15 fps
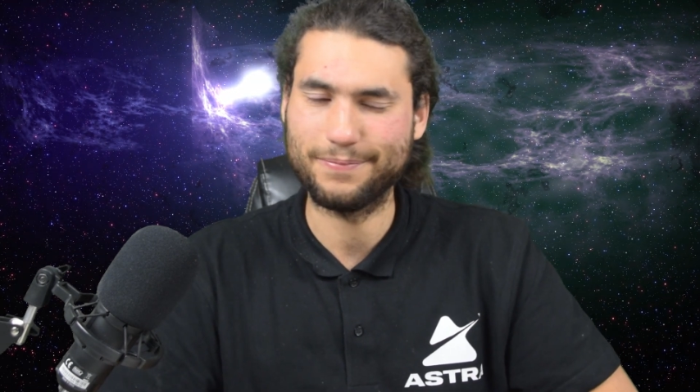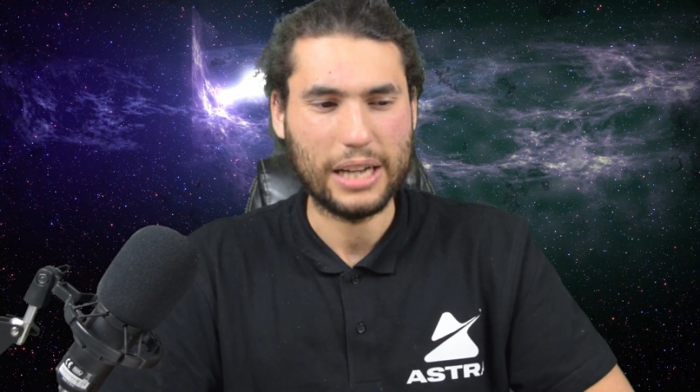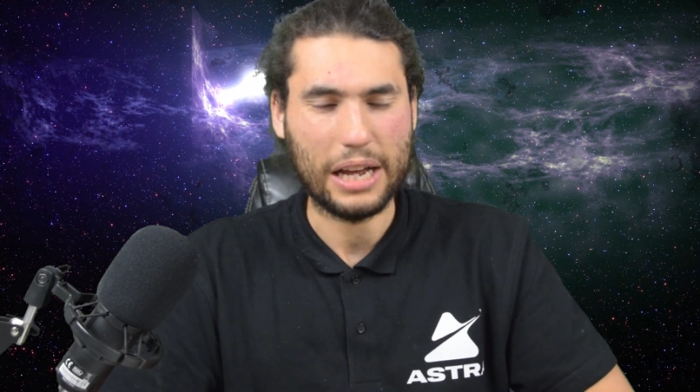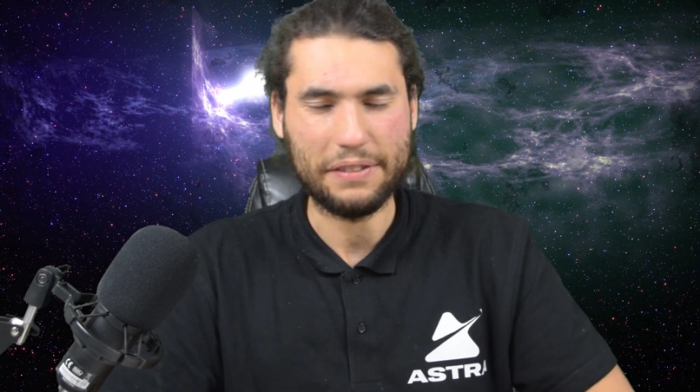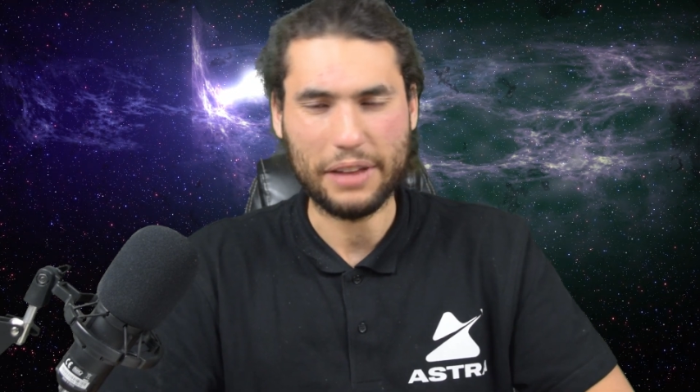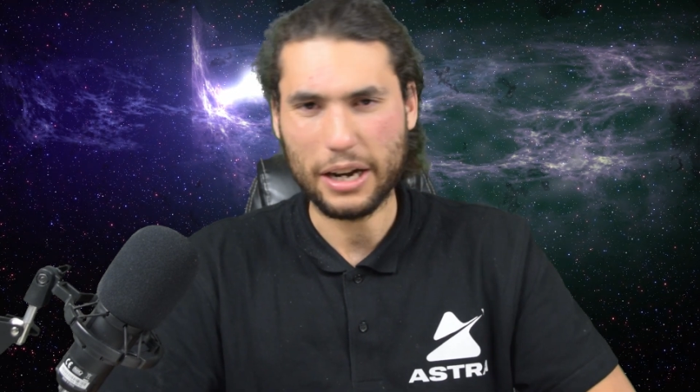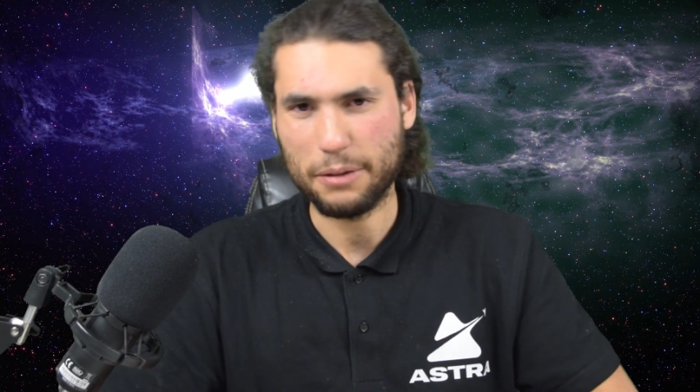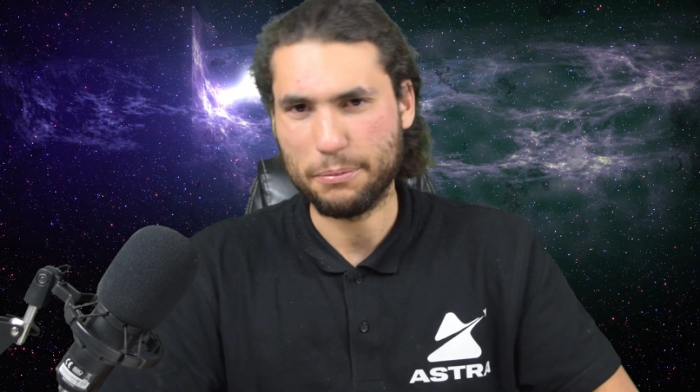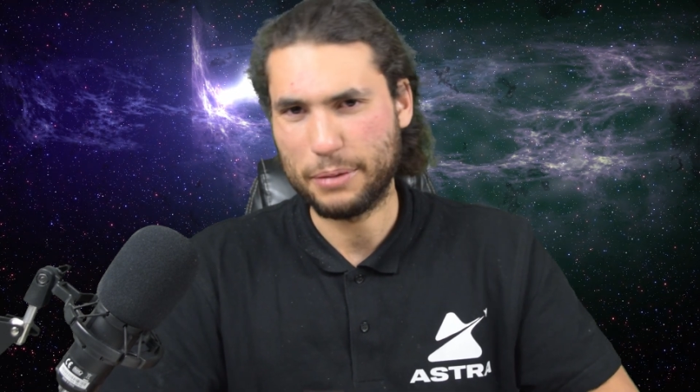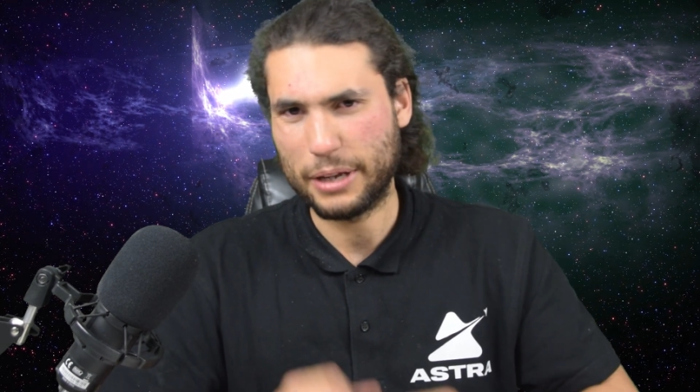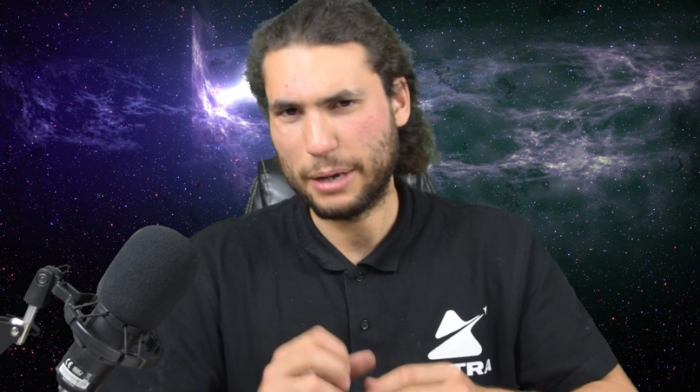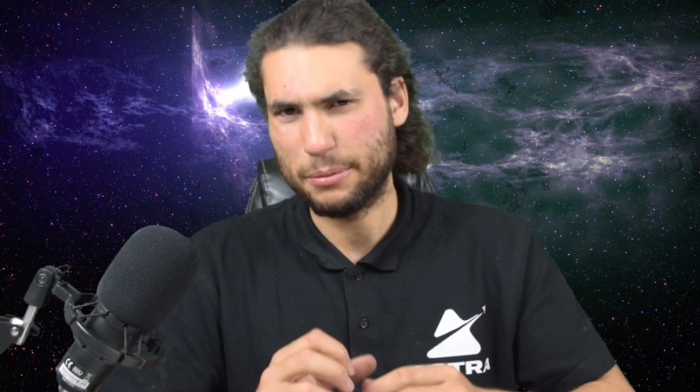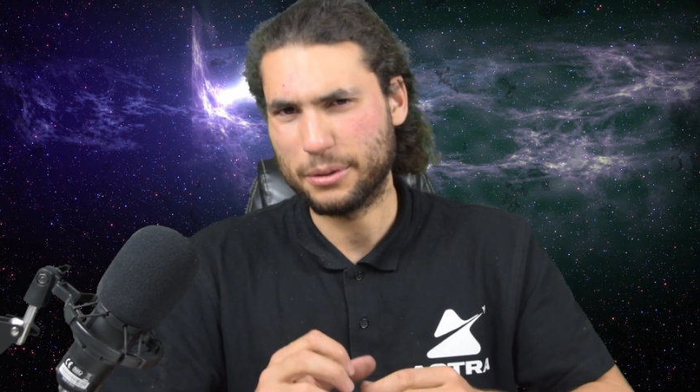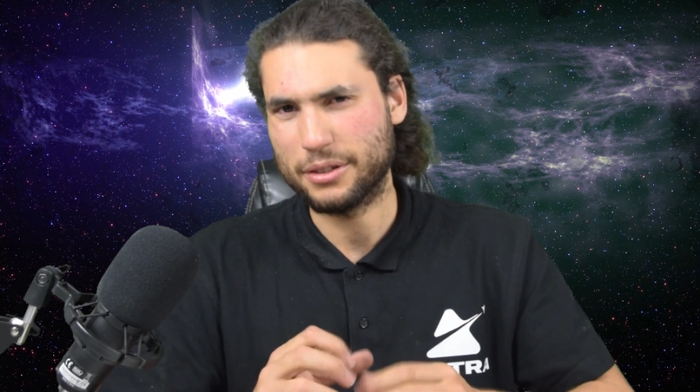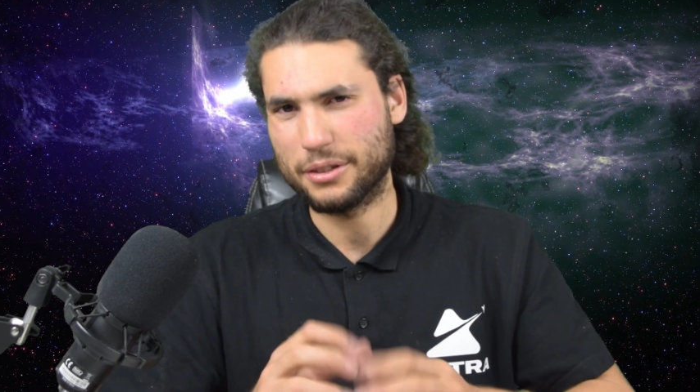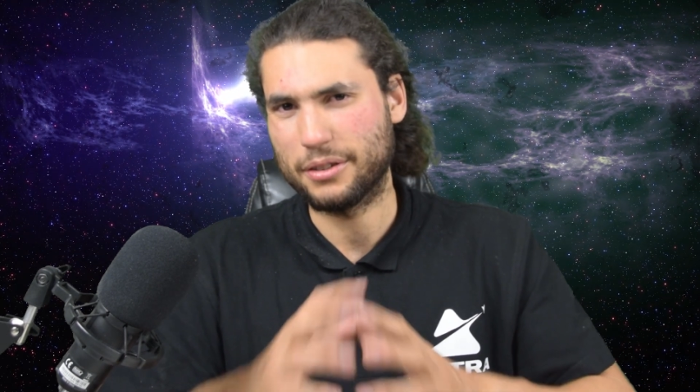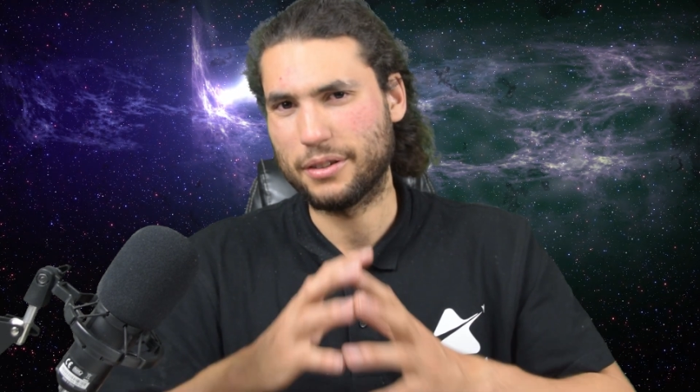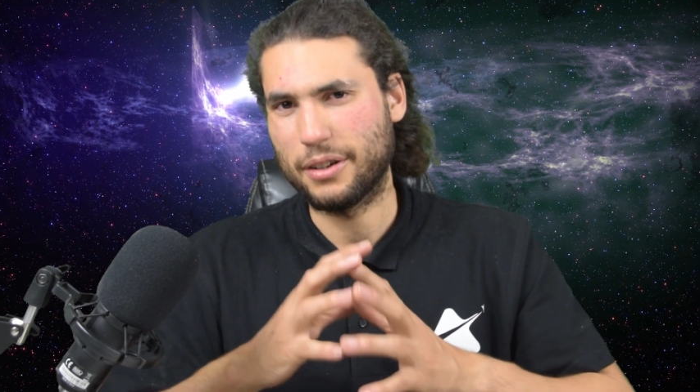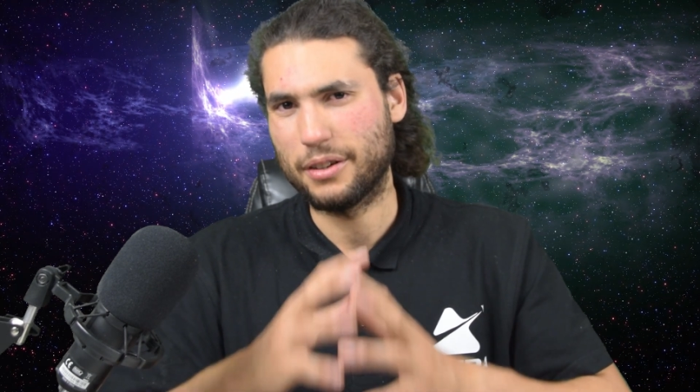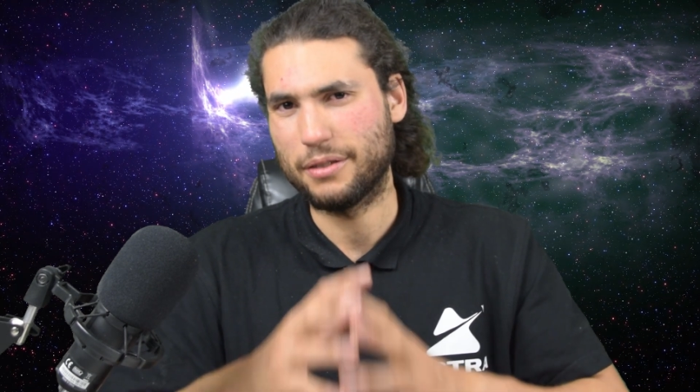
And that'll be able to